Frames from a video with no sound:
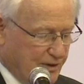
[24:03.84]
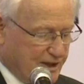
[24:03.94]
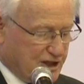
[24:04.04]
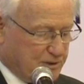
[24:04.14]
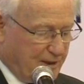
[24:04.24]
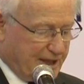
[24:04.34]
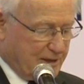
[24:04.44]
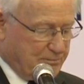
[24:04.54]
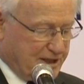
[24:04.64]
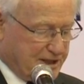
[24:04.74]
that despite our
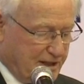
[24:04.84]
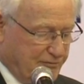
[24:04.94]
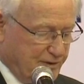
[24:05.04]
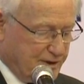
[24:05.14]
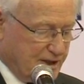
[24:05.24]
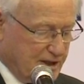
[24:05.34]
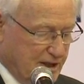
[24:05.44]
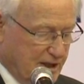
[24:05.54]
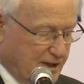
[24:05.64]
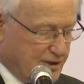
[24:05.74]
best efforts,
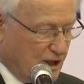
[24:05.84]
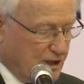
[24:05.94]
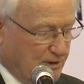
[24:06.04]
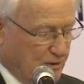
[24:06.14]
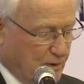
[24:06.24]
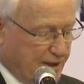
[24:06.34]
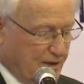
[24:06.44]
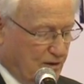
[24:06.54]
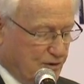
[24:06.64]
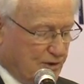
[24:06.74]
it's only by working
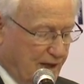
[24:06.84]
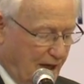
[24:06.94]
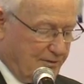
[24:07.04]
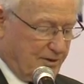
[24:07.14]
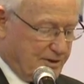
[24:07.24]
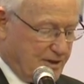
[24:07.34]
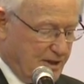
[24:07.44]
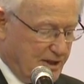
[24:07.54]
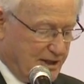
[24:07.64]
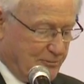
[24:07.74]
alongside others
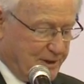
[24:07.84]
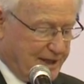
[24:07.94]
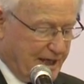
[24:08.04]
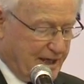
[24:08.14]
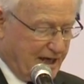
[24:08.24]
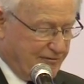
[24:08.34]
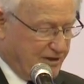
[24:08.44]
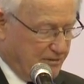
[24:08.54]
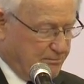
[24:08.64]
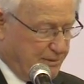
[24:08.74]
that we can have
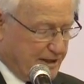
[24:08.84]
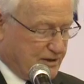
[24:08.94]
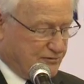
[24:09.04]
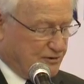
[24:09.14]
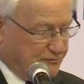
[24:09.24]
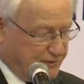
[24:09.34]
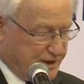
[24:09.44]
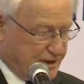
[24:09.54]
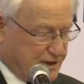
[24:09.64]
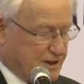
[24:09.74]
impact of
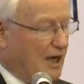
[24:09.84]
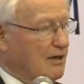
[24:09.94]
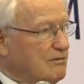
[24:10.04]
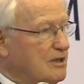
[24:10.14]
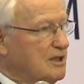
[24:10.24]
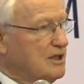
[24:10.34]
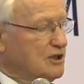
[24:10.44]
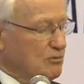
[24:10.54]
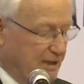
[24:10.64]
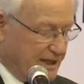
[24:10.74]
sufficient scale
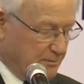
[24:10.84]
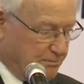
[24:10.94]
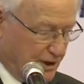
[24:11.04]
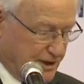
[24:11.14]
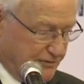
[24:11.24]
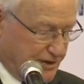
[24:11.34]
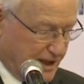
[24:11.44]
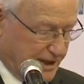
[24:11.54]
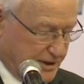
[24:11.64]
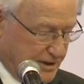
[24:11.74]
to make a positive
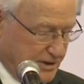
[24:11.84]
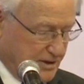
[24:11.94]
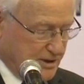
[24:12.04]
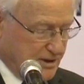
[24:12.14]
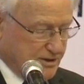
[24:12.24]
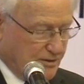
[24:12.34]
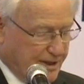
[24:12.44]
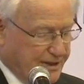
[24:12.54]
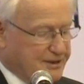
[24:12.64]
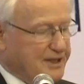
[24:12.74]
change. So
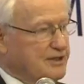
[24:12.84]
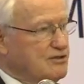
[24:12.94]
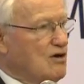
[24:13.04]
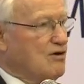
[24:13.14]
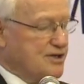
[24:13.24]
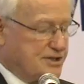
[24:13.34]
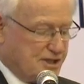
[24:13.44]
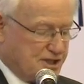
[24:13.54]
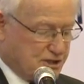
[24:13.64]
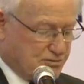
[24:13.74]
let us acknowledge the
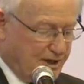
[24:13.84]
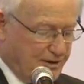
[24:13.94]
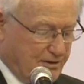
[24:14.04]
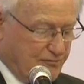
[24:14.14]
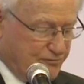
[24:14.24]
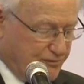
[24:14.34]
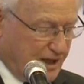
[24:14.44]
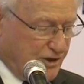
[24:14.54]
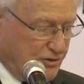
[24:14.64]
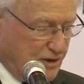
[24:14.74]
strength and
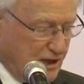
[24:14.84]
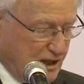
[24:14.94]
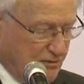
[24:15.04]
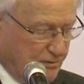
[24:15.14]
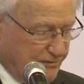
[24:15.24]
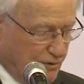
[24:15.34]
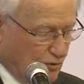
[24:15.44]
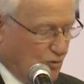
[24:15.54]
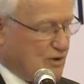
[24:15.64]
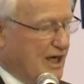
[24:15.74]
value we have
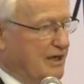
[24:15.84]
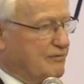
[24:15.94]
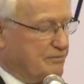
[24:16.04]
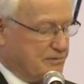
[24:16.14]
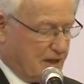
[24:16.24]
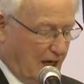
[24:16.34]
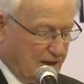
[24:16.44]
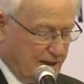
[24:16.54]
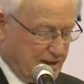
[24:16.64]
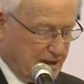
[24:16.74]
all gained from
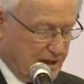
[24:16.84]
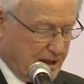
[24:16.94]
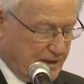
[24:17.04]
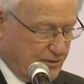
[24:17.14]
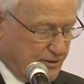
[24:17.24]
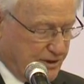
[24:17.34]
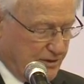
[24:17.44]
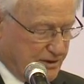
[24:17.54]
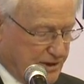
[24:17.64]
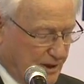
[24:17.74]
Thailand and New
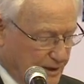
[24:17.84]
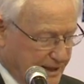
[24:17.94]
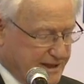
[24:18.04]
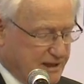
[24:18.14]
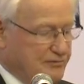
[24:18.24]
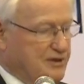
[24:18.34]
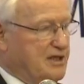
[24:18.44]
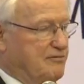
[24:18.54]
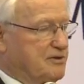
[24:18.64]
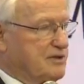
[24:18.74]
Zealand's collective
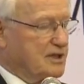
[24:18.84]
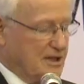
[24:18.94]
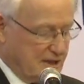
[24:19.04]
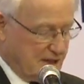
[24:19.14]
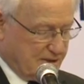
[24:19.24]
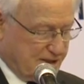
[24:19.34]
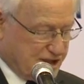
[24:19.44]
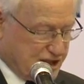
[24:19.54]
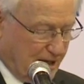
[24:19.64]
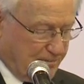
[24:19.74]
endeavours, the
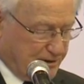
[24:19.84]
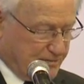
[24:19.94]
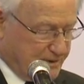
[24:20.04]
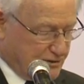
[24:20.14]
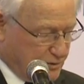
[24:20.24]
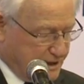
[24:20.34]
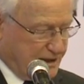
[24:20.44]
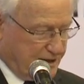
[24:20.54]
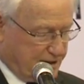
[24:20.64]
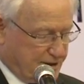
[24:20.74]
establishment 20
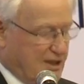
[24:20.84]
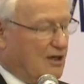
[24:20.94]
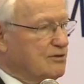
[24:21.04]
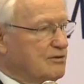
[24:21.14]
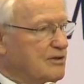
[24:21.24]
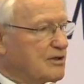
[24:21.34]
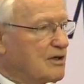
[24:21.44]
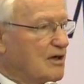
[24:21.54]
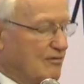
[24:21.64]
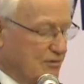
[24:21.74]
years ago
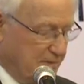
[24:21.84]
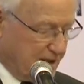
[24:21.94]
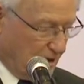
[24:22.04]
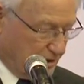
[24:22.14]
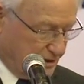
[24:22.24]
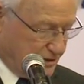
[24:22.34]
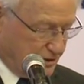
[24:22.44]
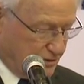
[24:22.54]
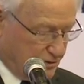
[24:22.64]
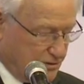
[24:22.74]
of the Mekong
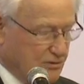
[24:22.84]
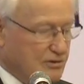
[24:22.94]
Institute.